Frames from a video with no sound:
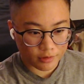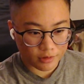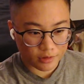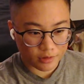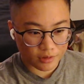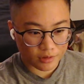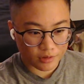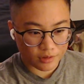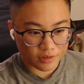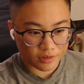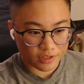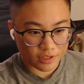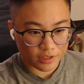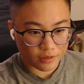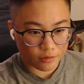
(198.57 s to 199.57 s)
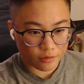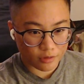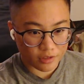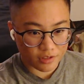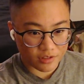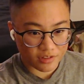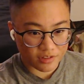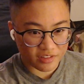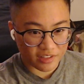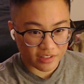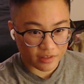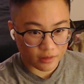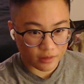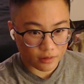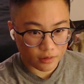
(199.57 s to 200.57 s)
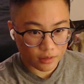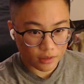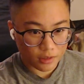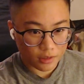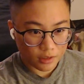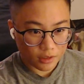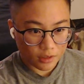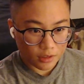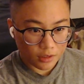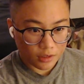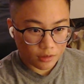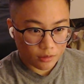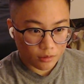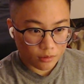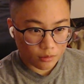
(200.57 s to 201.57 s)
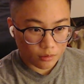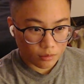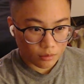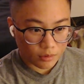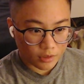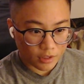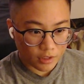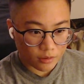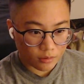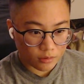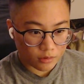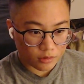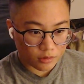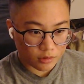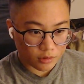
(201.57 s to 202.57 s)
the setting resetted when I was